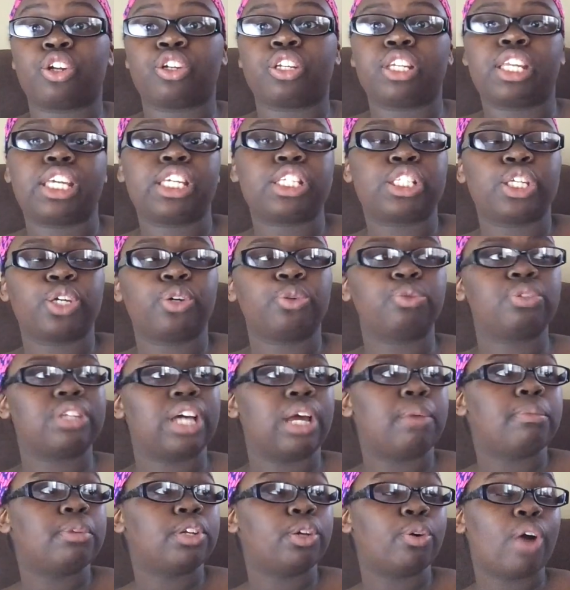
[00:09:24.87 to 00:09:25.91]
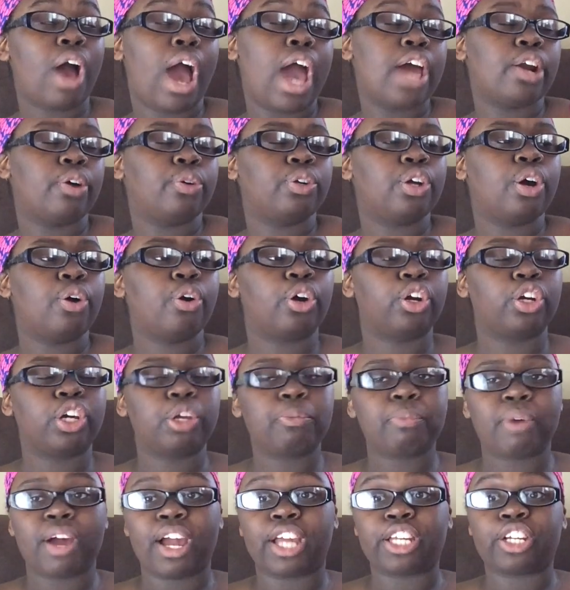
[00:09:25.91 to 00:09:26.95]
Niece who? Diamond who? I don't know her.
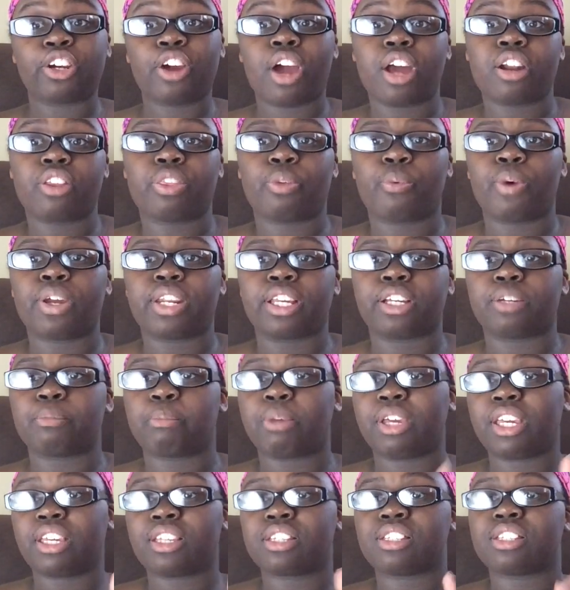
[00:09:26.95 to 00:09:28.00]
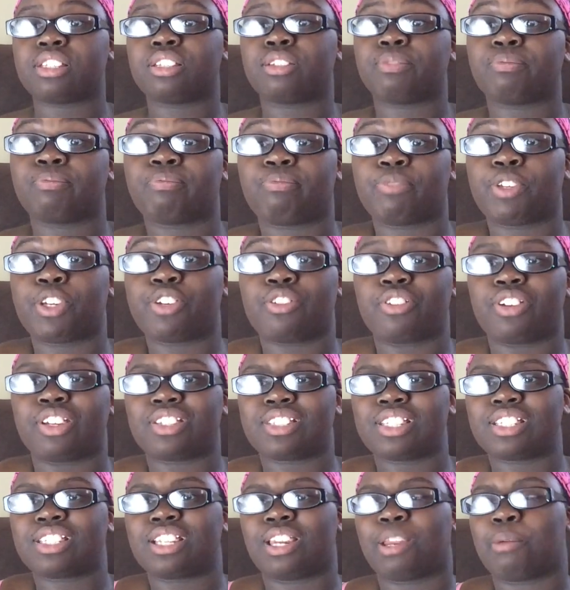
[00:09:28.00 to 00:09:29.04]
Goodbye. You're out of the wedding. Peace. You don't
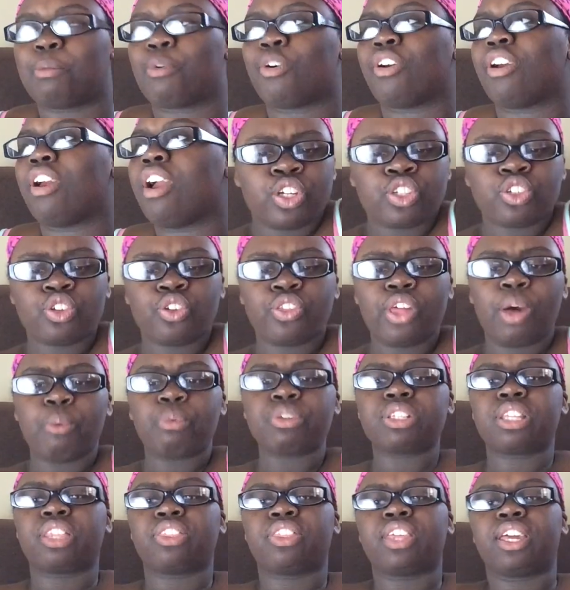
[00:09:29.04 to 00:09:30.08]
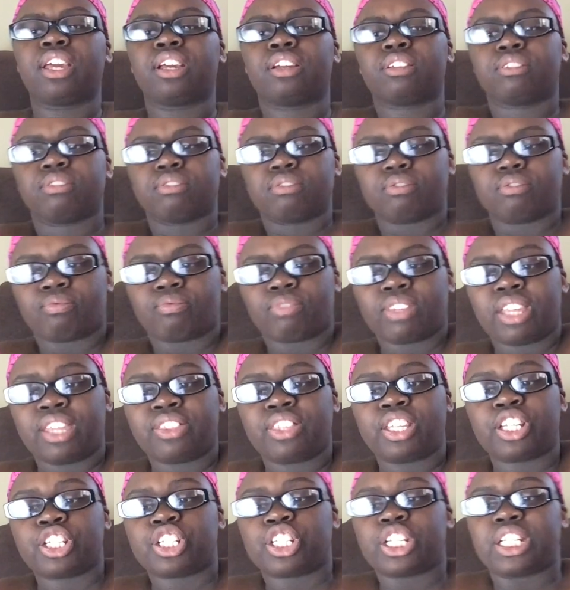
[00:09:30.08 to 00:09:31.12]
exist anymore. So that was a thing. And
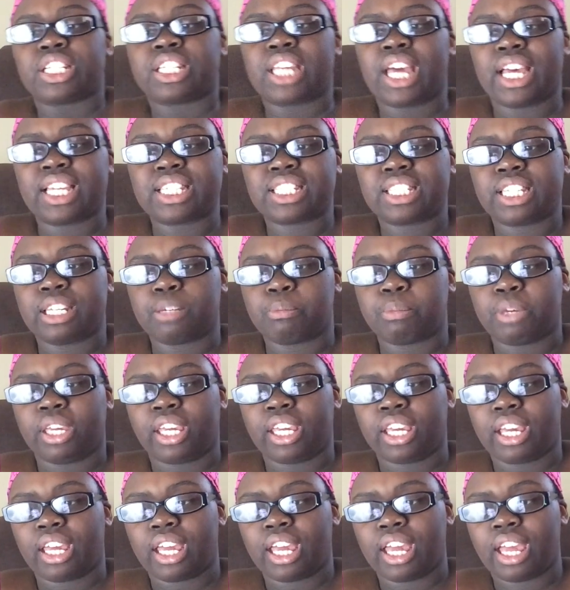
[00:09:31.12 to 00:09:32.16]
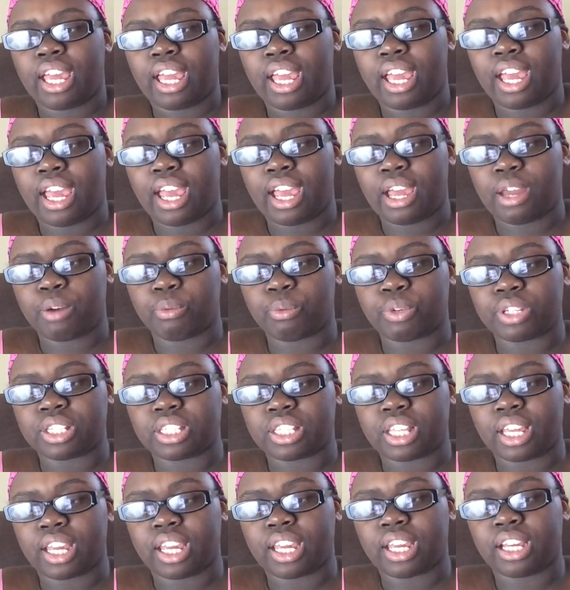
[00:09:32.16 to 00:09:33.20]
then she texted me and was
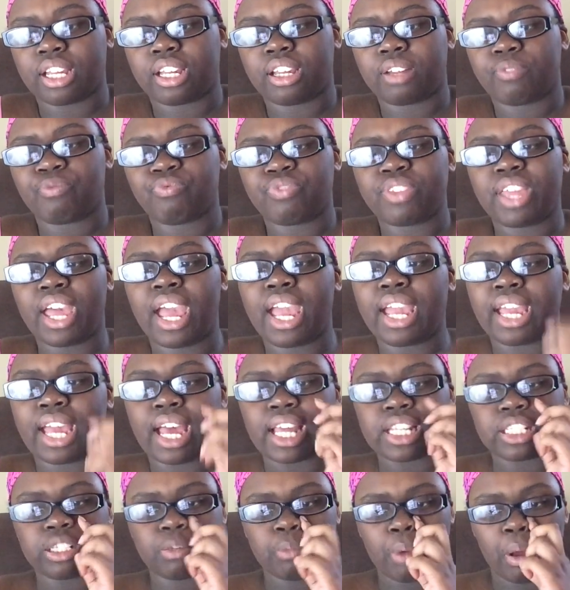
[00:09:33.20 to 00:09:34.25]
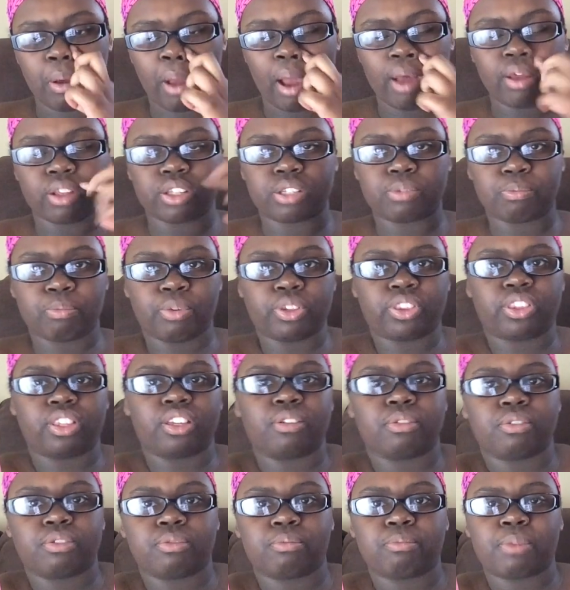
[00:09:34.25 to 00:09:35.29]
like, hey, has your mom... I'll put
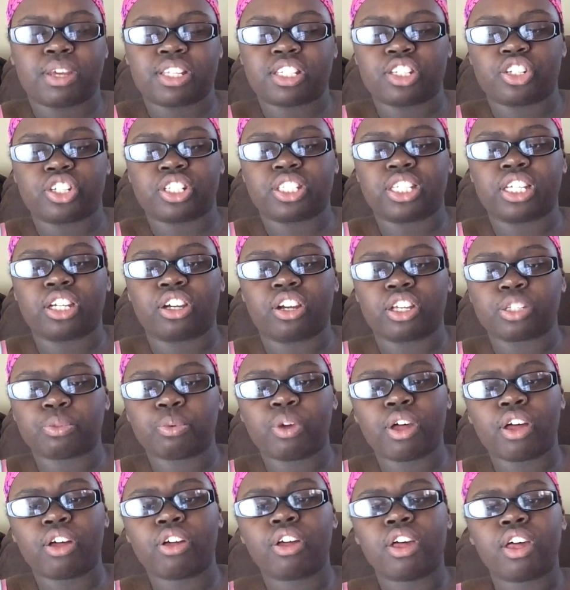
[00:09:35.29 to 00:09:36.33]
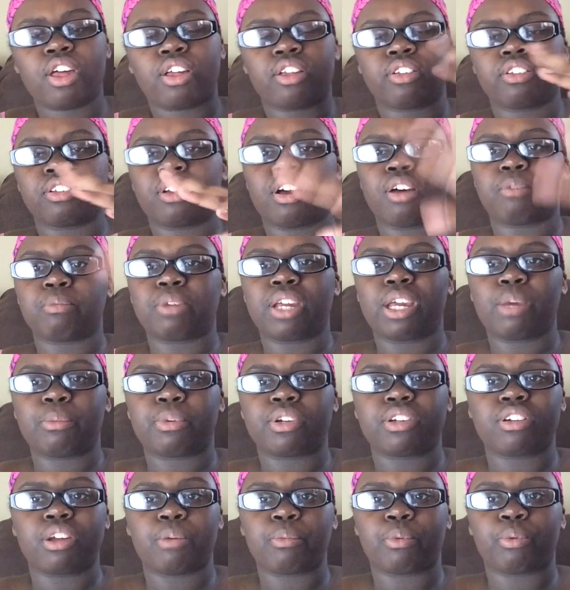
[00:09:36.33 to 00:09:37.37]
the messages here as well. Name
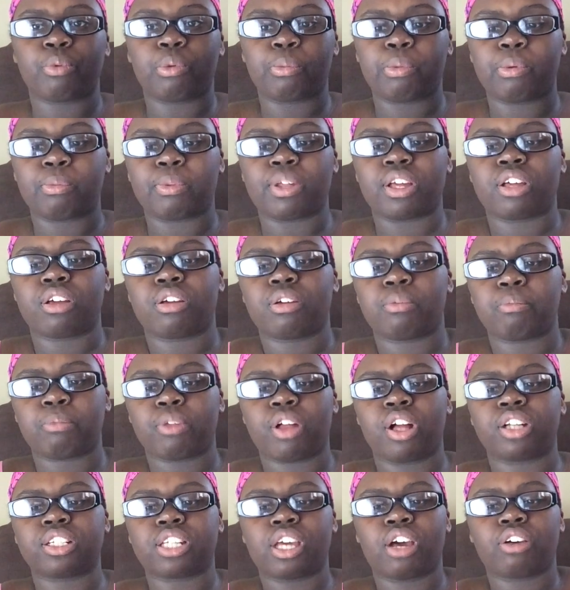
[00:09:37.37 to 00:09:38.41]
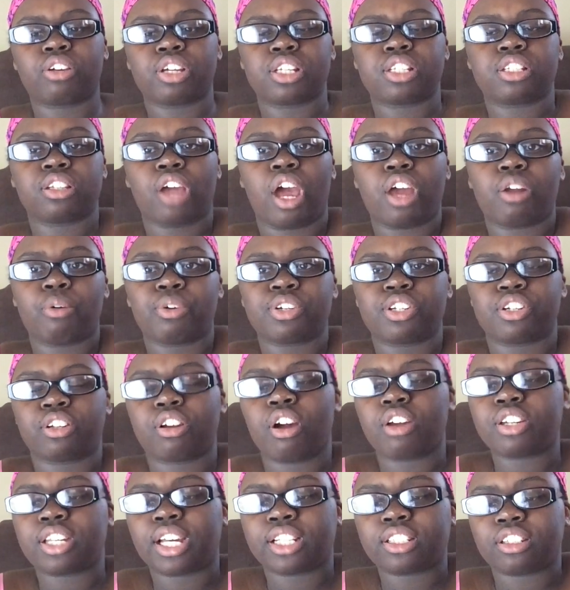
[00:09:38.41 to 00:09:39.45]
and number will be blocked out because I don't want you to
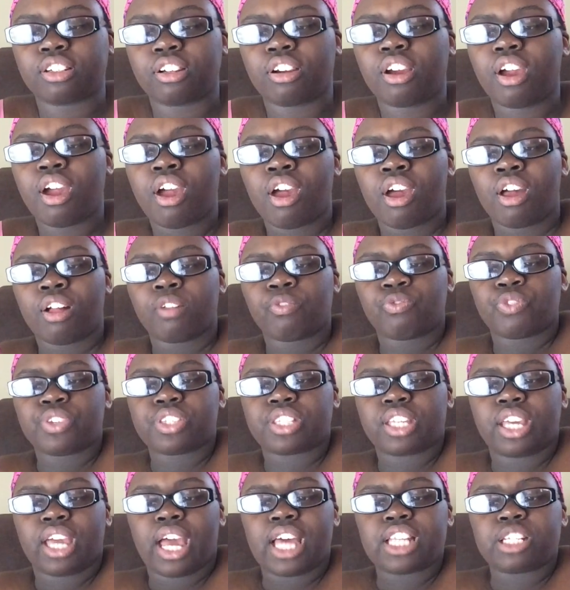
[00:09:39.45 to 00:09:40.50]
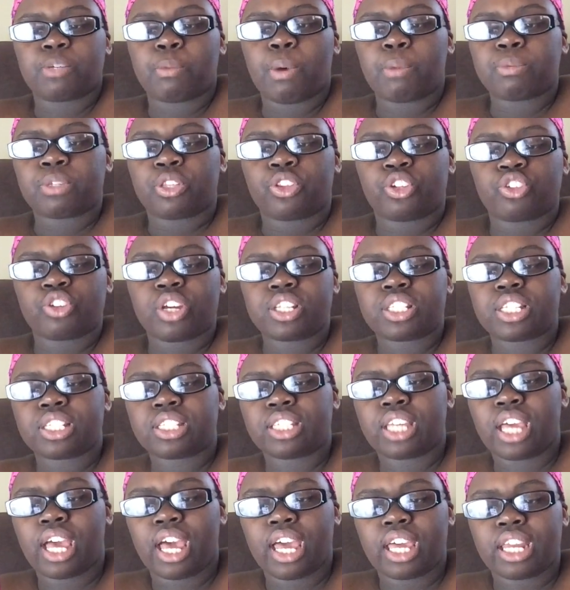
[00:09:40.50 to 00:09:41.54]
contact her. It was like, has your mom sent the
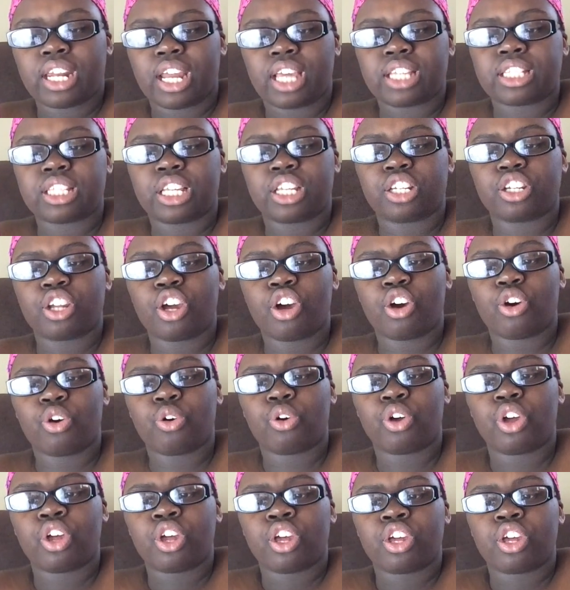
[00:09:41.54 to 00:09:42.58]
dresses yet? And I said no.